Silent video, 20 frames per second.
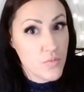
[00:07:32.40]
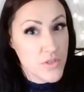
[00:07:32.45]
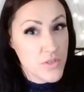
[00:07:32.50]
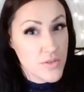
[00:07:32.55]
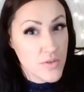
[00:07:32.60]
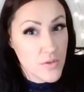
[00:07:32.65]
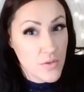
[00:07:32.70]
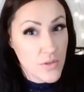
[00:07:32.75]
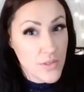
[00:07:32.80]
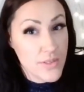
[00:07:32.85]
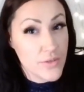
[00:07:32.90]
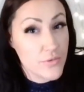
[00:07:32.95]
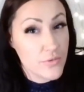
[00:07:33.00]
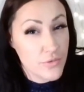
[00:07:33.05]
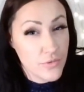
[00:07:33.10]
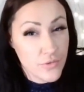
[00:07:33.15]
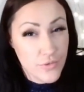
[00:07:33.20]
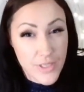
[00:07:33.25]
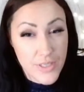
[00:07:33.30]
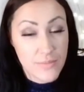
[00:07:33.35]
a solid
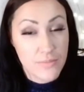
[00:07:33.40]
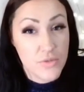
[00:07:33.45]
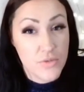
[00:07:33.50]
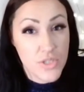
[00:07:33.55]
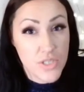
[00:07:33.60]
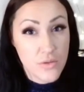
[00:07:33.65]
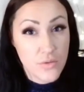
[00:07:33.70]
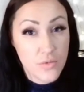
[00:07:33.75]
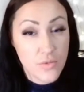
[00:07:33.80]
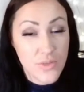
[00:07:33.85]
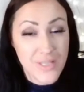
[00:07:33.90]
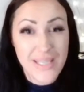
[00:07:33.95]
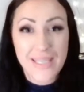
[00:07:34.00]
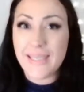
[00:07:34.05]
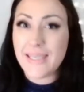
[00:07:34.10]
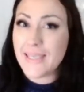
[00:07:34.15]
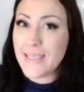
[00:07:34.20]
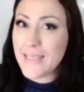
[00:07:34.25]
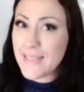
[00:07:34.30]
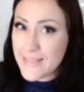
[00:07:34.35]
cream gel
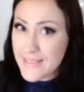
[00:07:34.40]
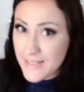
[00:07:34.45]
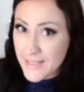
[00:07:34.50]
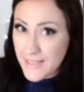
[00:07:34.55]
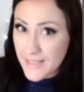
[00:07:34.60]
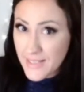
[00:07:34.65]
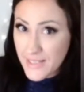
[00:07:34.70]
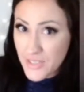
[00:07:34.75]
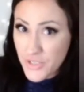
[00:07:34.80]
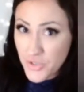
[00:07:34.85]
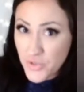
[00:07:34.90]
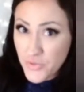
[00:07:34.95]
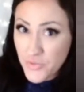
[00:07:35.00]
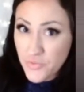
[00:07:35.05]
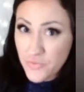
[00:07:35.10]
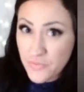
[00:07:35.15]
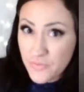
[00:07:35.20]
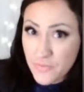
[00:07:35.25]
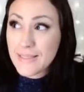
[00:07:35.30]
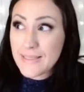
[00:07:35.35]
isn't an issue.
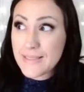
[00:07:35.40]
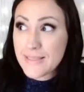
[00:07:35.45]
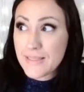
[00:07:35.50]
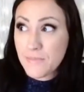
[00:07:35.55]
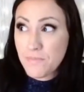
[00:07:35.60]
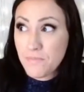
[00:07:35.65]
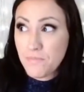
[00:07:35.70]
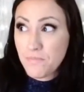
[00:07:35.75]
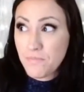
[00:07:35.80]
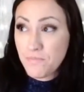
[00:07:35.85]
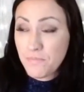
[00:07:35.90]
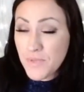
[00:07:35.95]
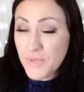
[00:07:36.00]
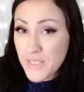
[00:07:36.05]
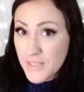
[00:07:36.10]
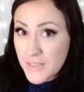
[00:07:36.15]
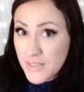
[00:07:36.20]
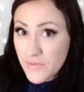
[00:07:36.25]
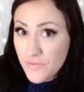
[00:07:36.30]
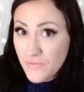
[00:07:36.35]
It's a
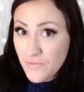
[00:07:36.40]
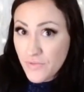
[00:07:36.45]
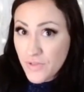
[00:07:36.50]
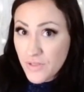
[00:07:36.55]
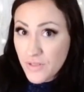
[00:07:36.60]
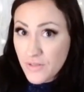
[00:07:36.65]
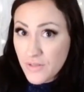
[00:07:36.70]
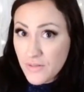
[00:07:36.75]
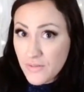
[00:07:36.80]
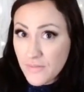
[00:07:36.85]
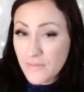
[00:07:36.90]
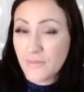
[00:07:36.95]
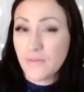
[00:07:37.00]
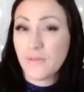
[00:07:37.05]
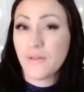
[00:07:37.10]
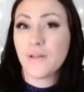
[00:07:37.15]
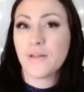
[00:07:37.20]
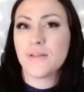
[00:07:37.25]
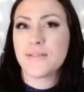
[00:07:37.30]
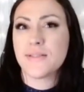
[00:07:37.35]
bit different.
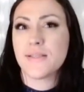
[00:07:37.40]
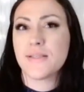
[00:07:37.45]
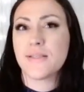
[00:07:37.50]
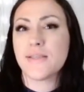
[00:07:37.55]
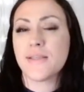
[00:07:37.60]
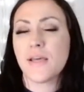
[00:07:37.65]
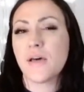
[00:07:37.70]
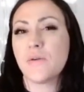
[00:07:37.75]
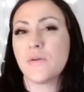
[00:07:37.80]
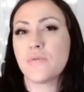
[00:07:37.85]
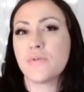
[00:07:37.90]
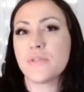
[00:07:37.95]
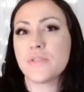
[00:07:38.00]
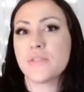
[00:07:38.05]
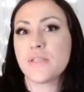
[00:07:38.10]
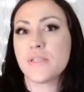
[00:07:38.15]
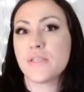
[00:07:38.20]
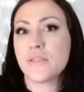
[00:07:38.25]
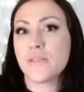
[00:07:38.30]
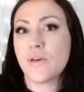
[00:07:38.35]
Like I said, the only
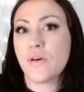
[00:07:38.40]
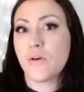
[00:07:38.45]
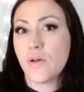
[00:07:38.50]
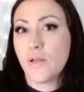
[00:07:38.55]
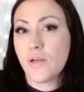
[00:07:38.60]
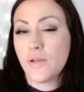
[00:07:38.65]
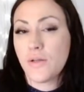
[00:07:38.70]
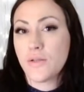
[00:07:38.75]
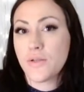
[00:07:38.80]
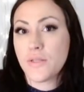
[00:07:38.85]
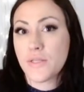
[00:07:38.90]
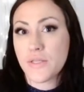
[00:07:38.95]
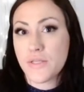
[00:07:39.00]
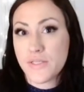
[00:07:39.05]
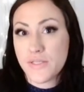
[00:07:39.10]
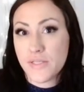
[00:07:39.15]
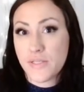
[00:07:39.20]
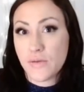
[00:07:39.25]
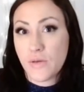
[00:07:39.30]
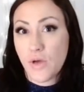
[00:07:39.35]
thing that I learned is
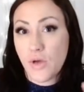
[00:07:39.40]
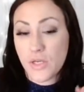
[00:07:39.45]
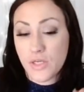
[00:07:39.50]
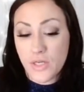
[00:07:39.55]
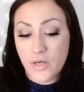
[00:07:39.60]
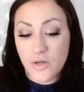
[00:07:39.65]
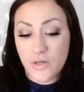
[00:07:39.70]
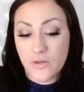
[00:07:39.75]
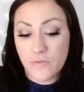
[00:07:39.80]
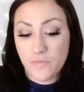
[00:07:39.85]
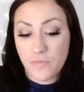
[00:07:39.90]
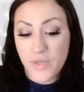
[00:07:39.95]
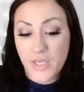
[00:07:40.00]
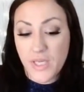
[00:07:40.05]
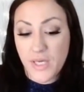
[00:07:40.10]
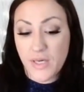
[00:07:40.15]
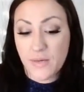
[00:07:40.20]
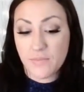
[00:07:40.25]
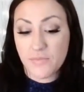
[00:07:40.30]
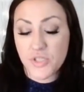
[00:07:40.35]
that I kind of pick
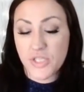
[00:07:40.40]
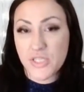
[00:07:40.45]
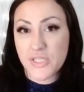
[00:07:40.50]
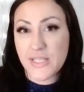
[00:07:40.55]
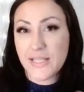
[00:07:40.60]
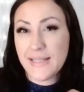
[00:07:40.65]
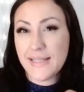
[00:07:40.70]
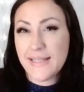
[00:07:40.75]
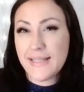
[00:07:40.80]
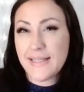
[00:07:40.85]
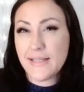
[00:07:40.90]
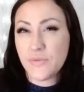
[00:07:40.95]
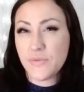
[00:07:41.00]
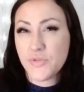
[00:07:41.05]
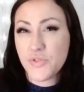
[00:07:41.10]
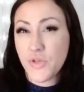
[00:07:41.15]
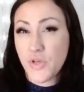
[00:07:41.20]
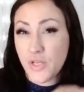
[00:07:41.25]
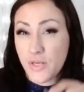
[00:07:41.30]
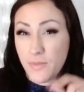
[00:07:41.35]
up just a little tiny